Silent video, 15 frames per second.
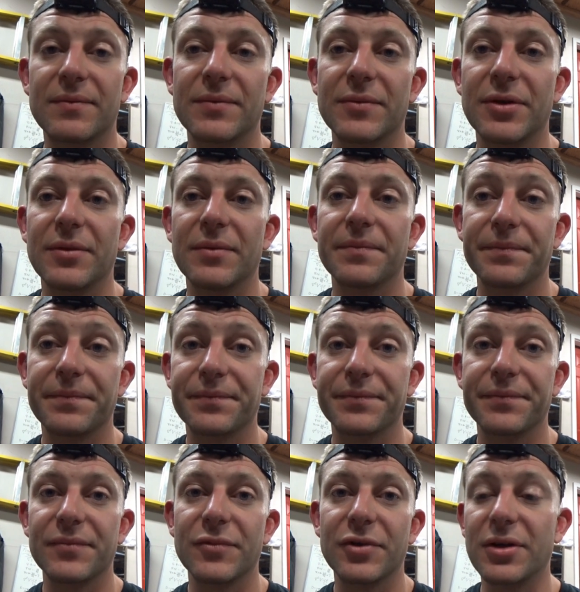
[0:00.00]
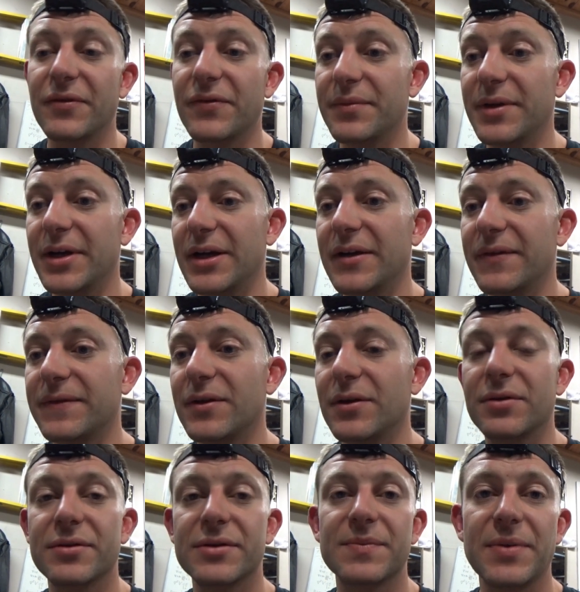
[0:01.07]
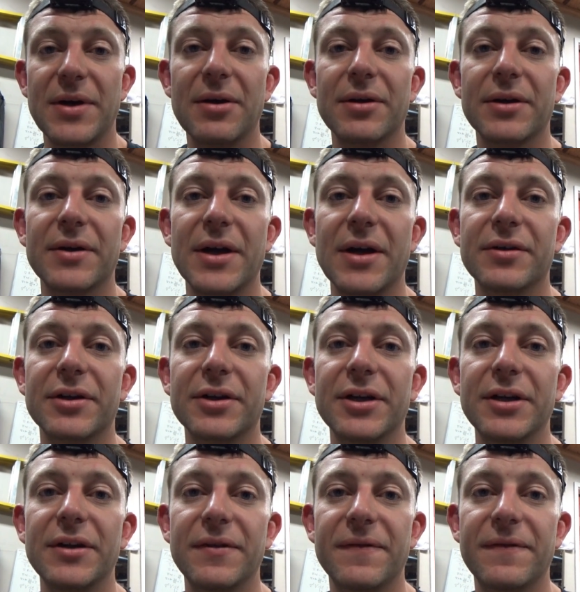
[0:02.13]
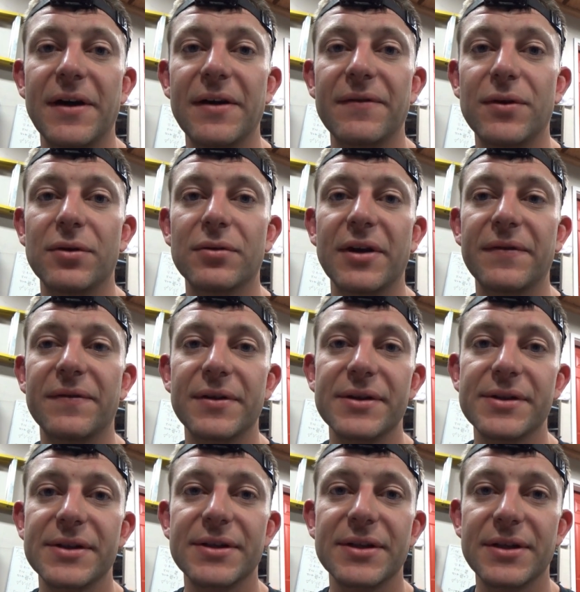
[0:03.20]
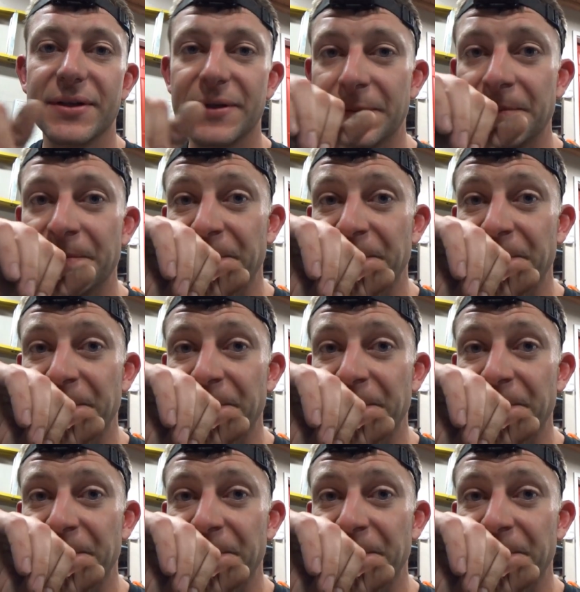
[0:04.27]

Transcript: you know, we'll go from there. If those power and ground are good, 5 volt reference and the